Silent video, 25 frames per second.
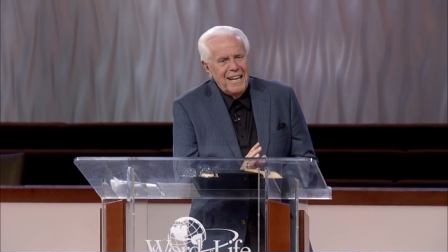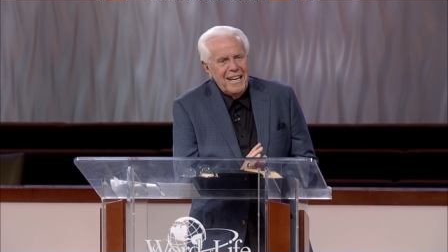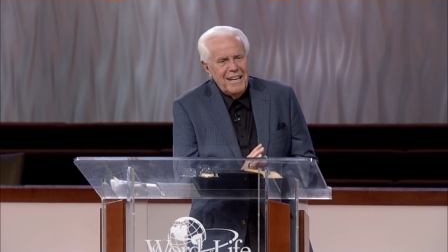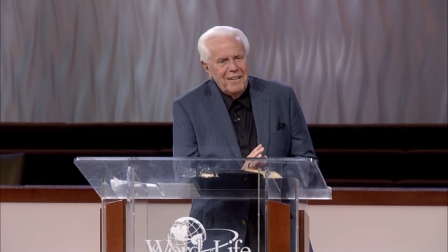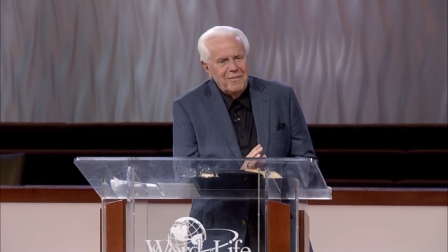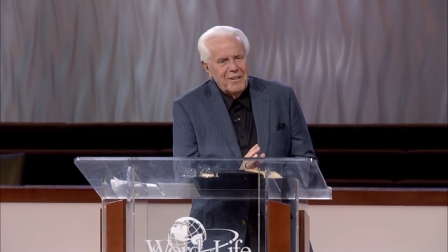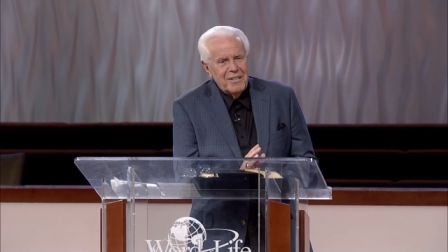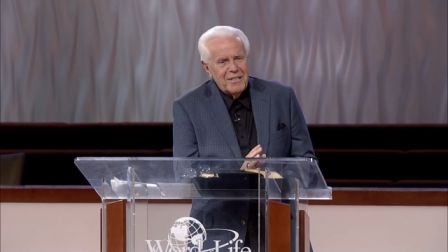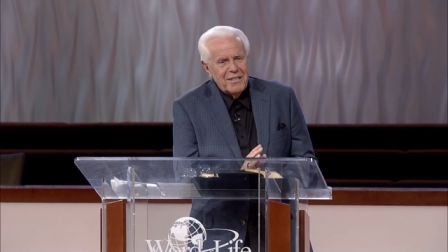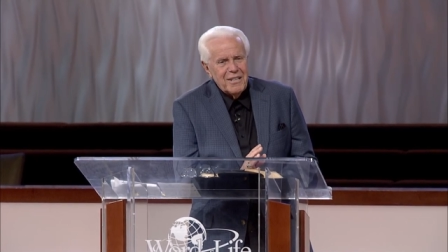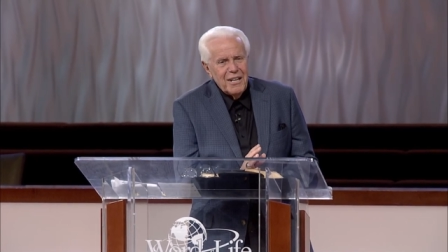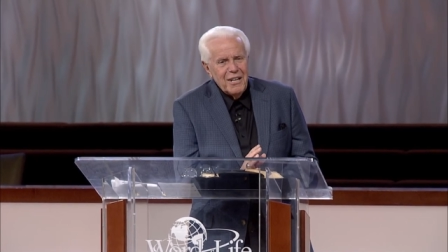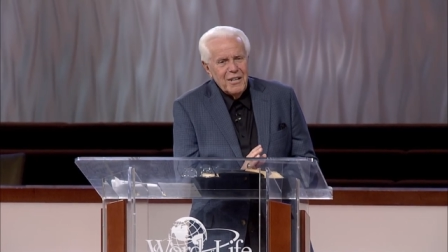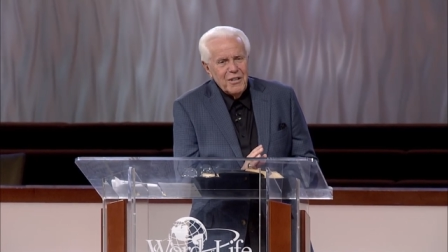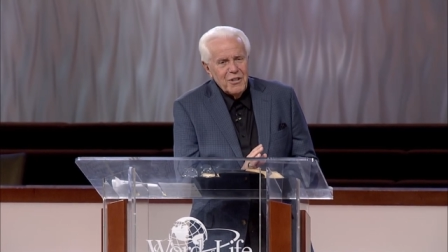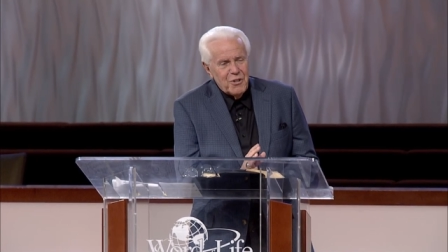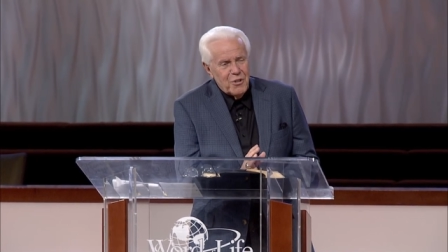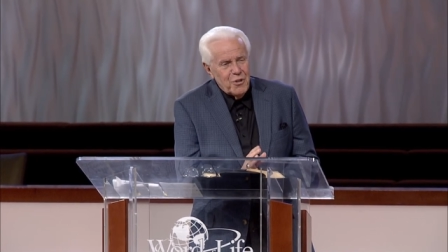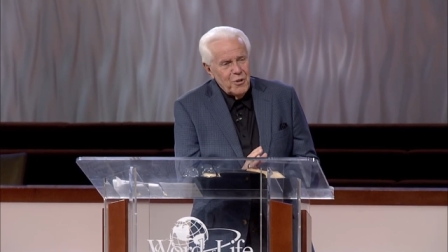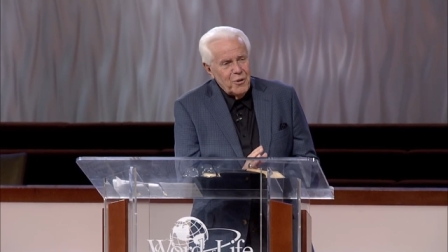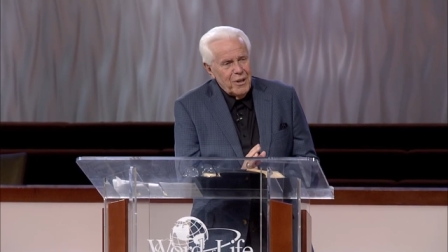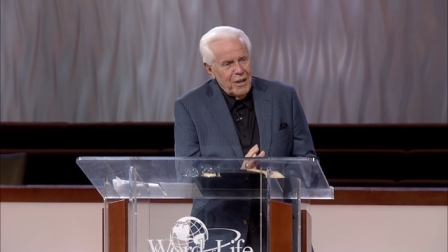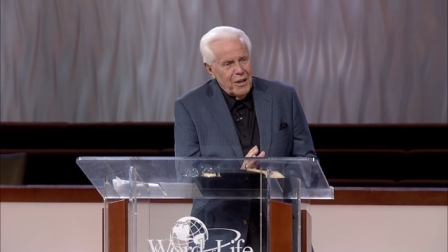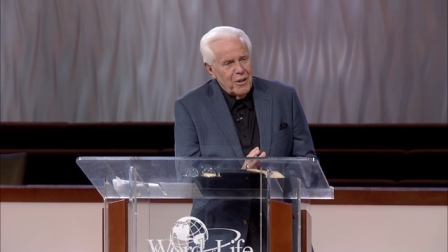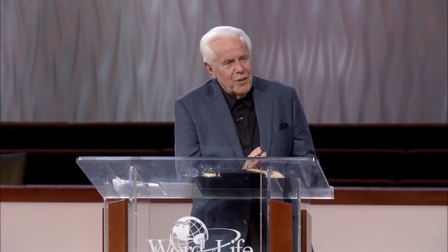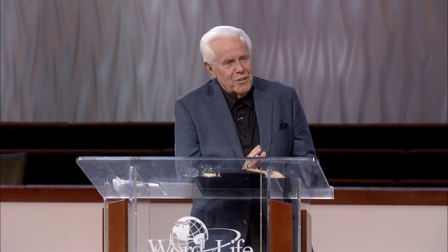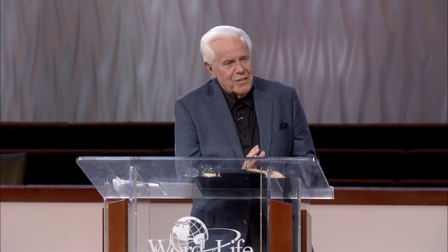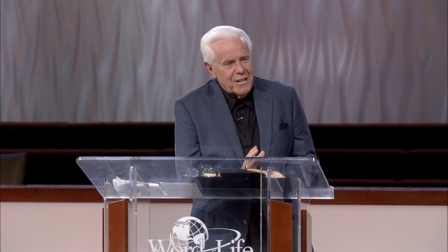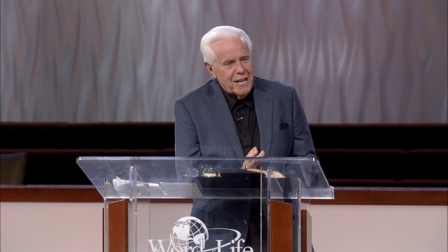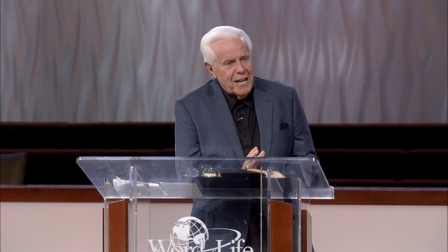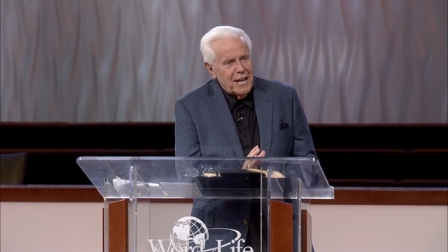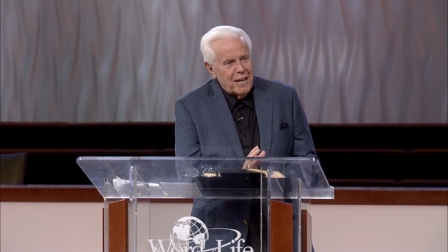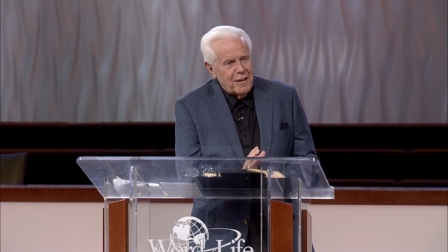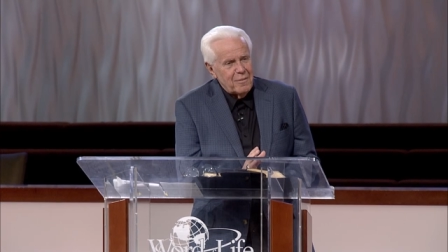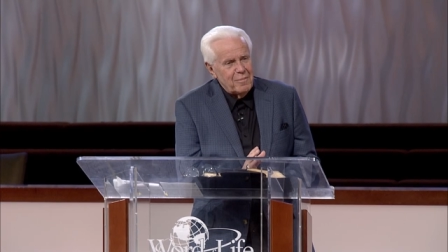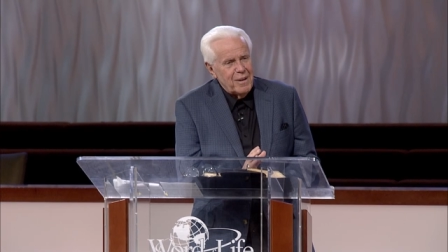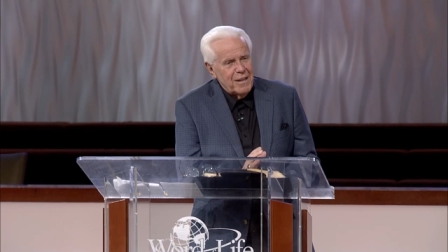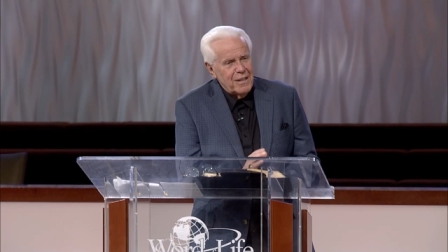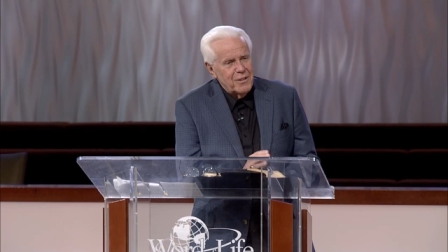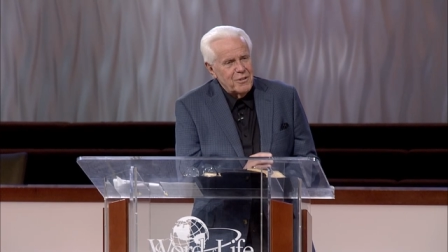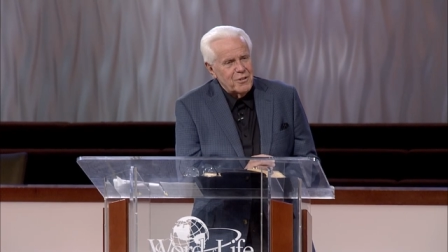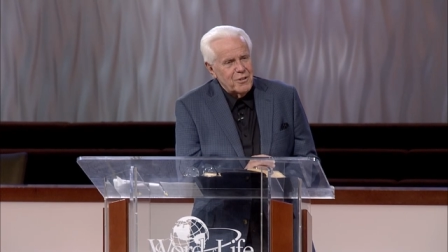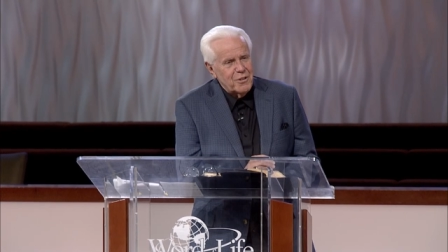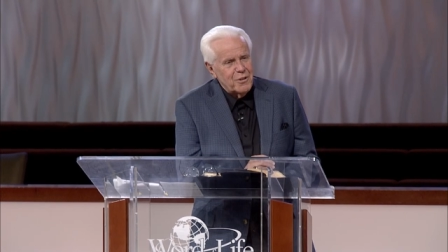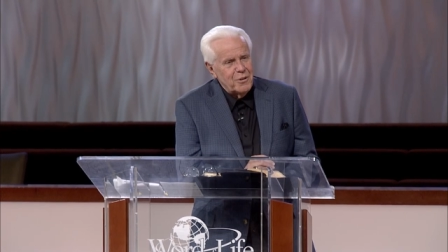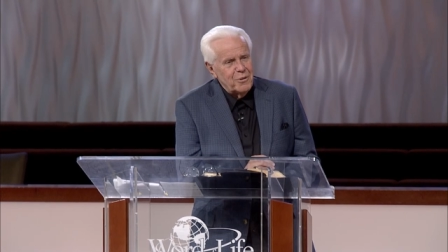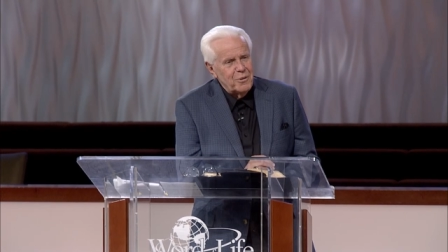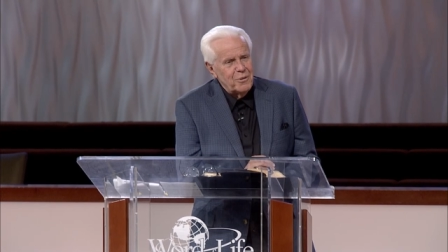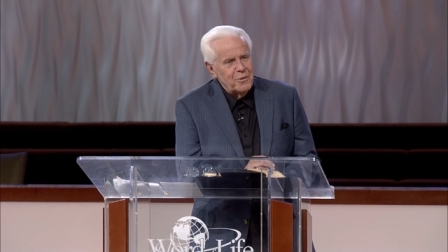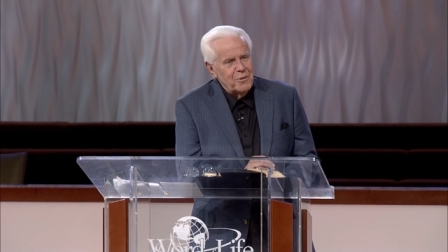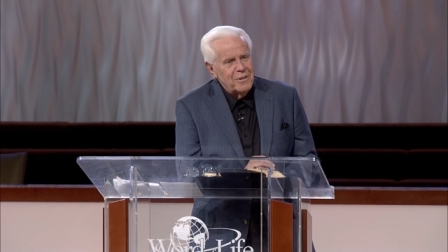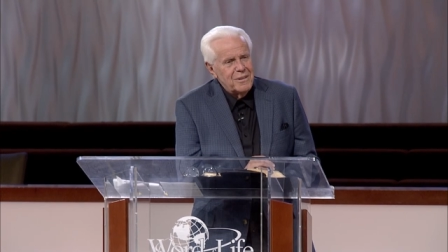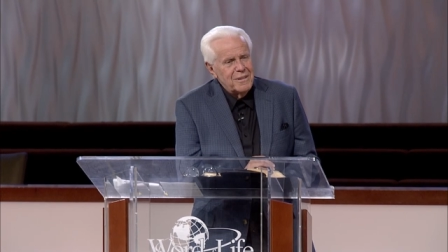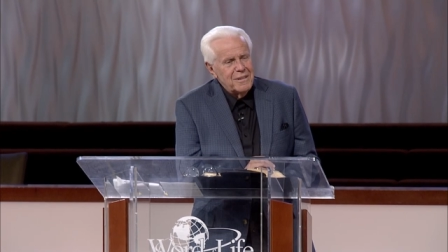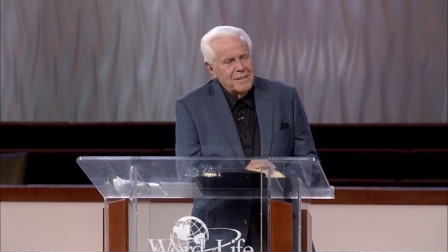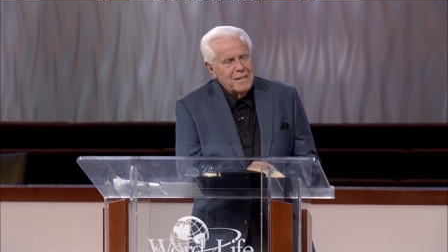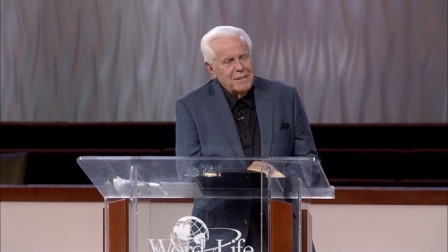he was two years ahead of me in school.